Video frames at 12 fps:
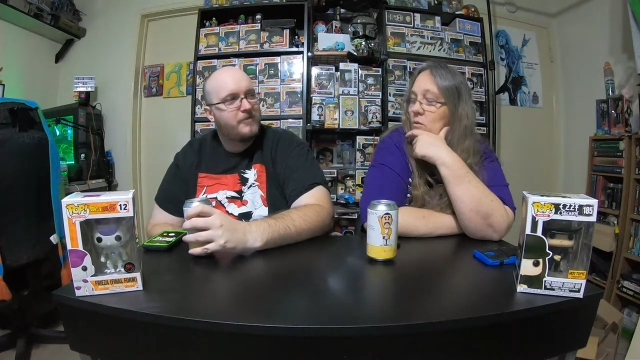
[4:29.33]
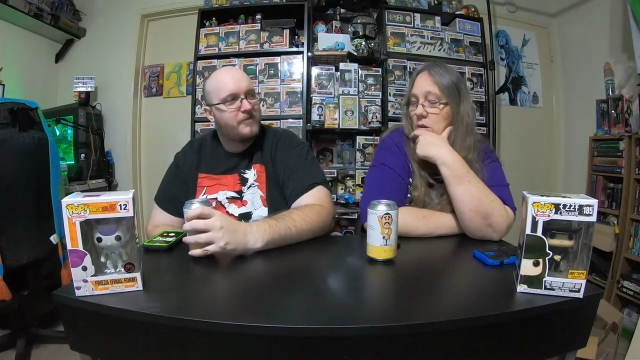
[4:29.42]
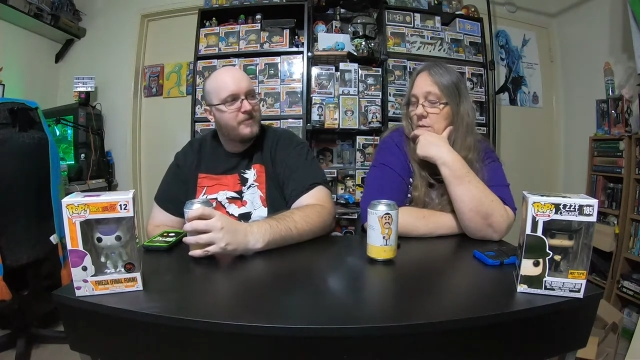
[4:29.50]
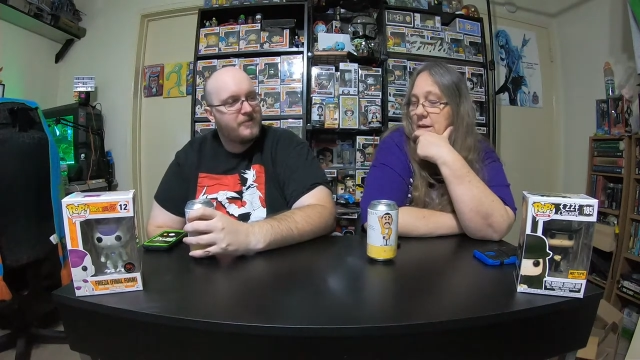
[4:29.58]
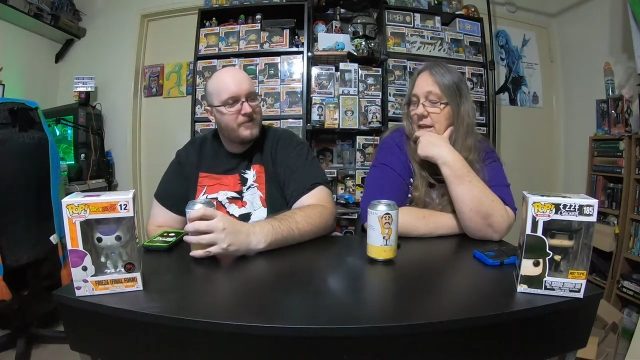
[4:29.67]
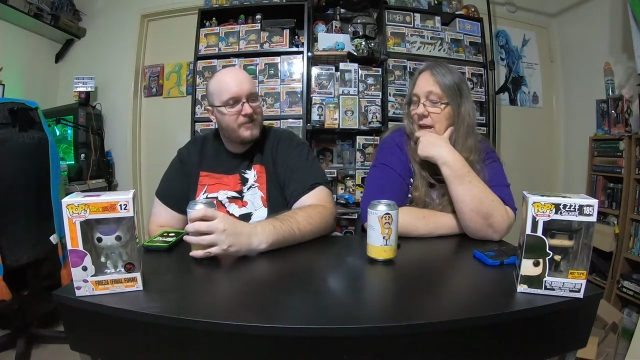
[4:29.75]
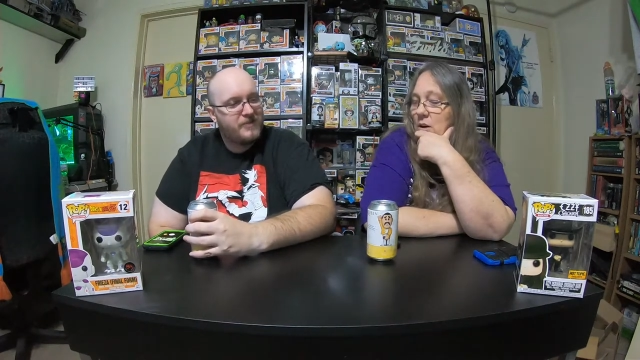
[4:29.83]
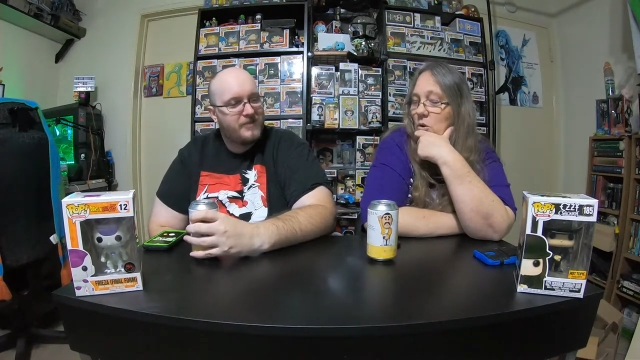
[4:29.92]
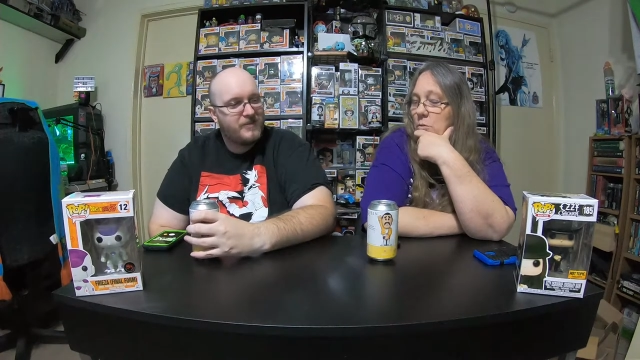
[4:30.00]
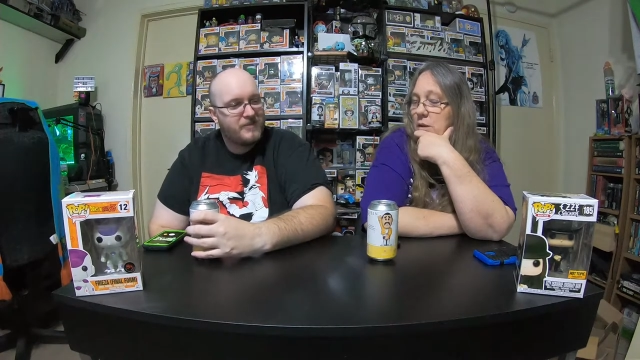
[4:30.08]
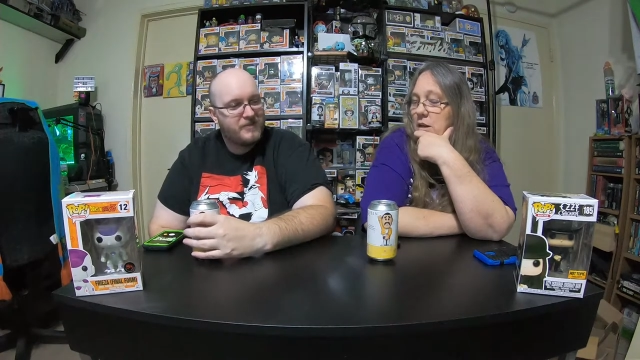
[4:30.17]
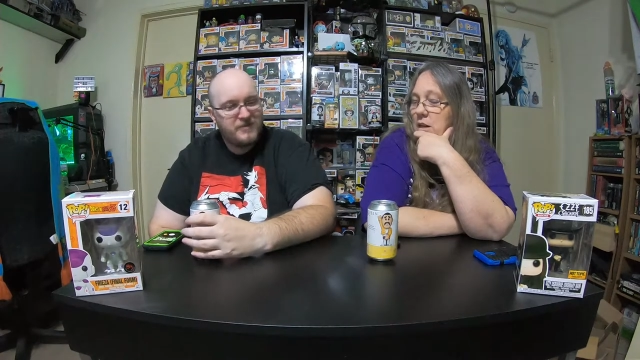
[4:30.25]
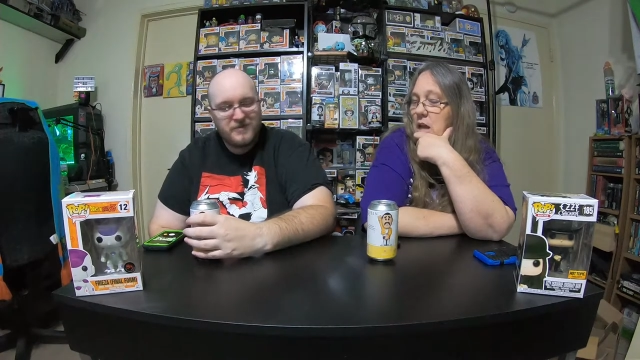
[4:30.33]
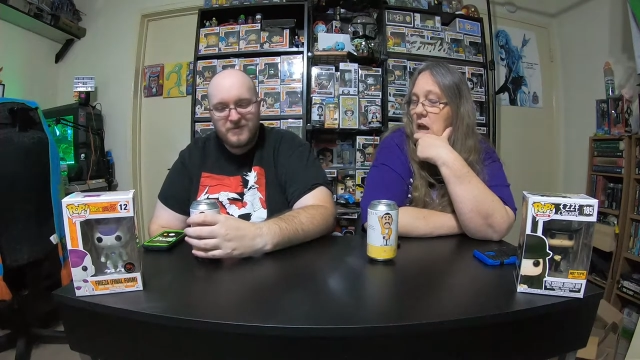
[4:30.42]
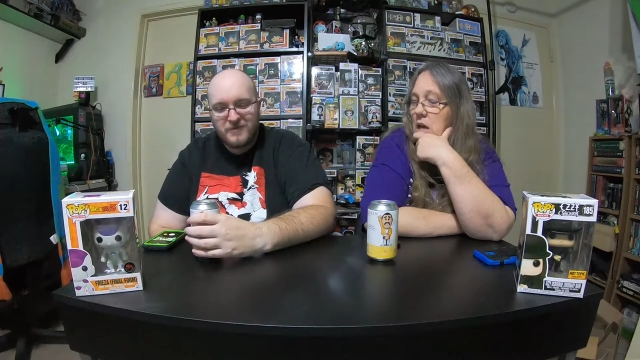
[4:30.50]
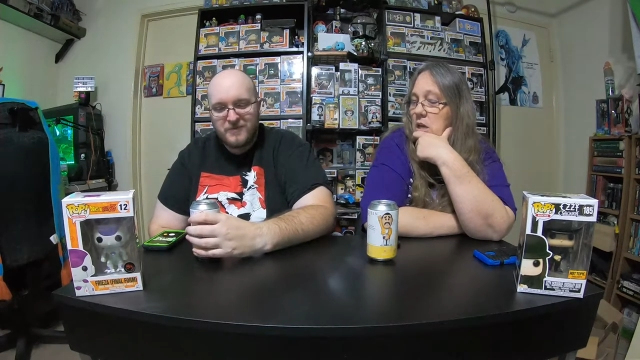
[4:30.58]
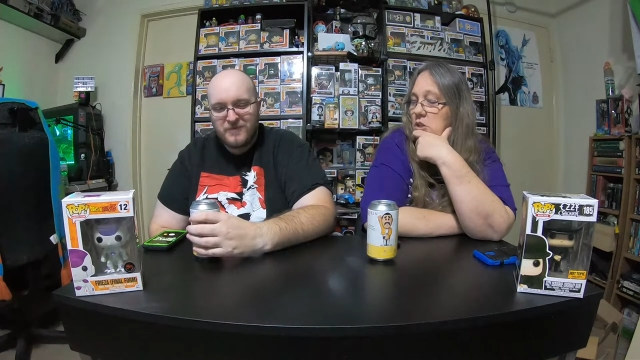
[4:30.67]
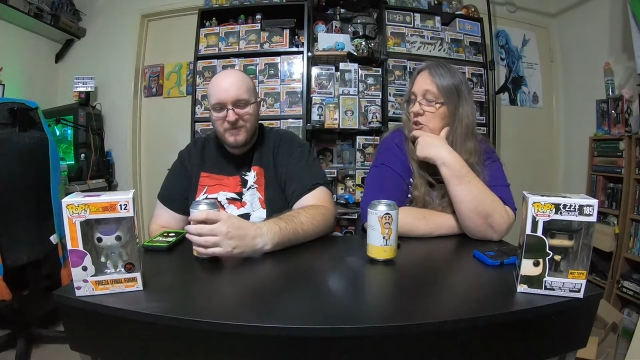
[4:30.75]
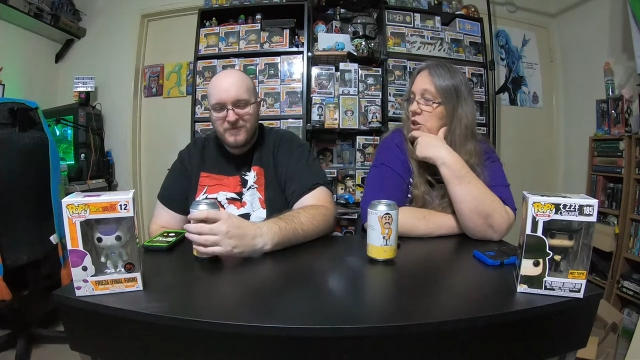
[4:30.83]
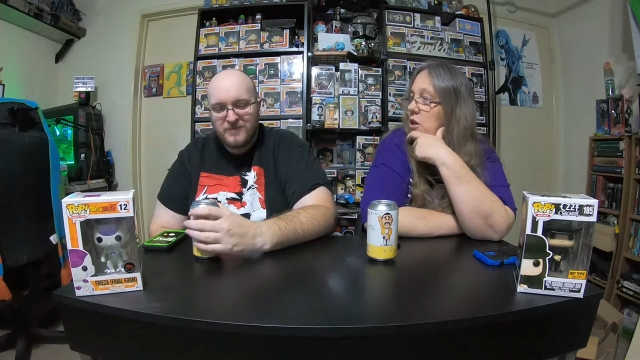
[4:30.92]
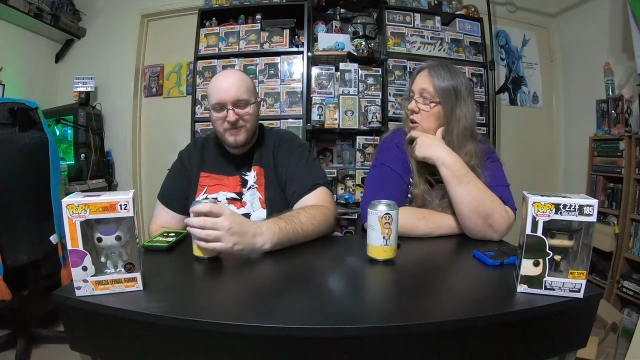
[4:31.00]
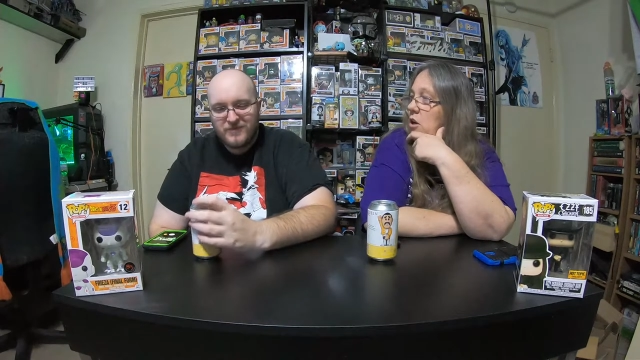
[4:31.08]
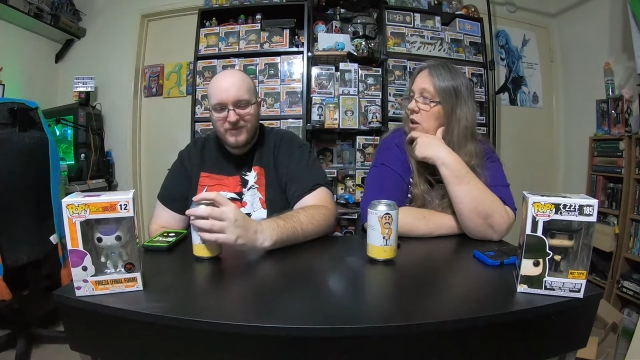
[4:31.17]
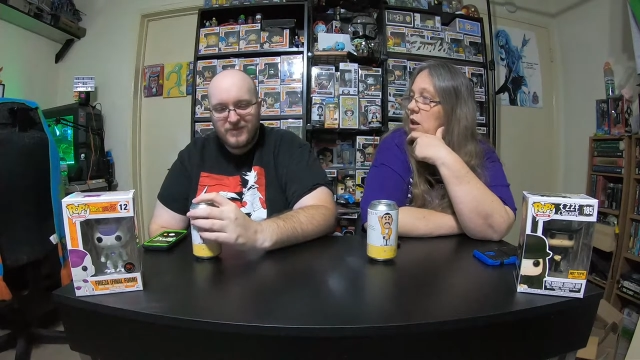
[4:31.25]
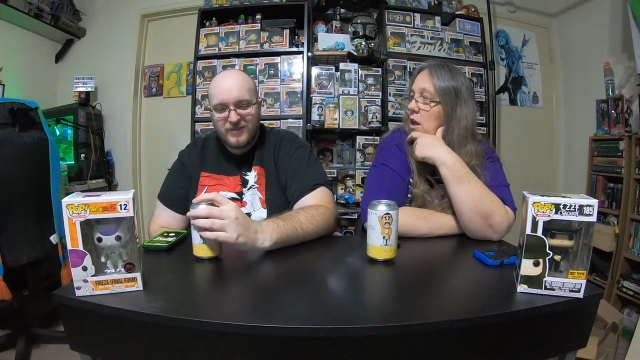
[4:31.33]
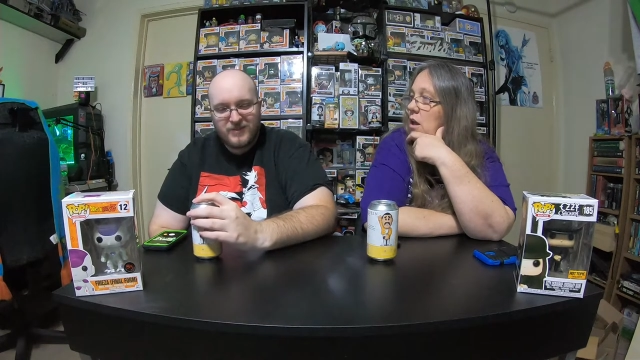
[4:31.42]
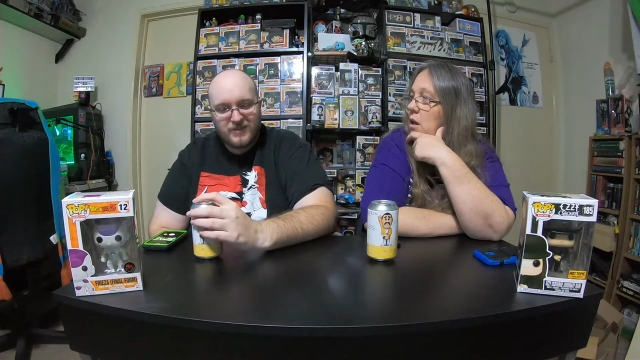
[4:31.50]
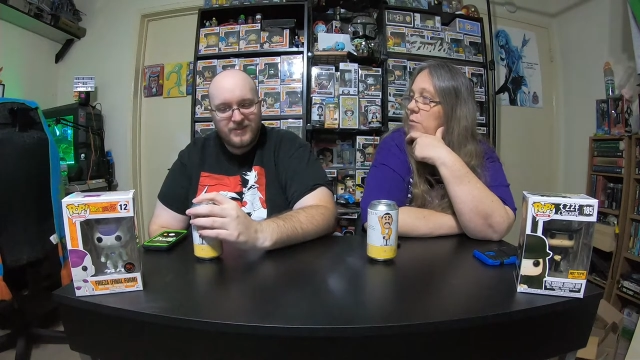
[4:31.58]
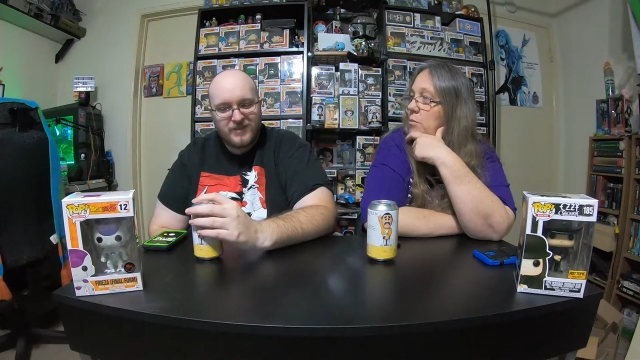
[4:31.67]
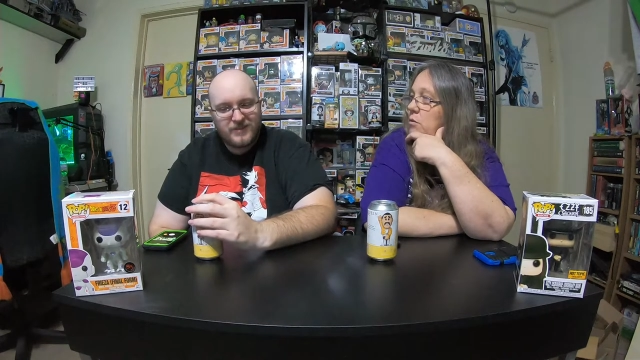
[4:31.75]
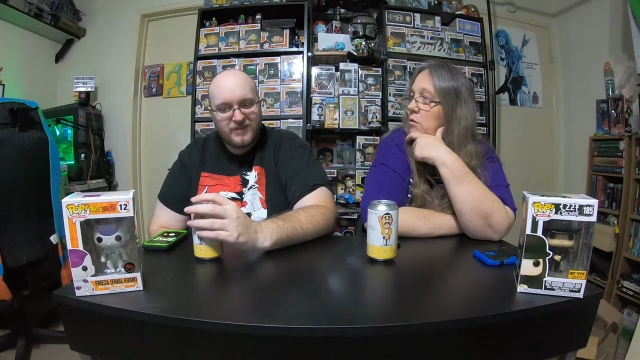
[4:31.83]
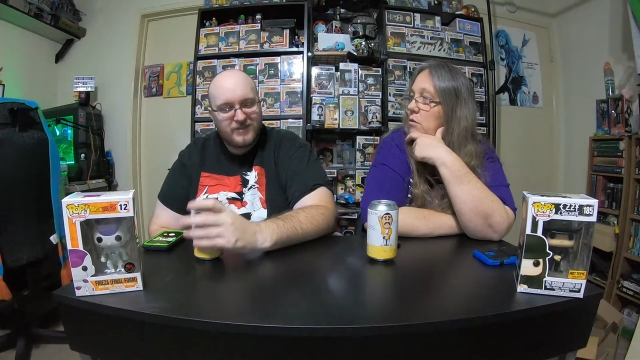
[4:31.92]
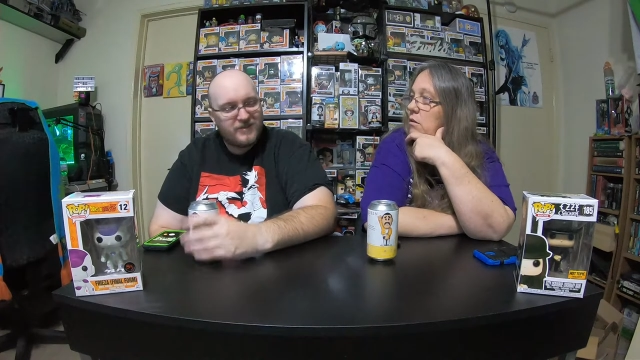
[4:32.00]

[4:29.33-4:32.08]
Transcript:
Speaker 1: Well, if we can't open it now, you shook it all up.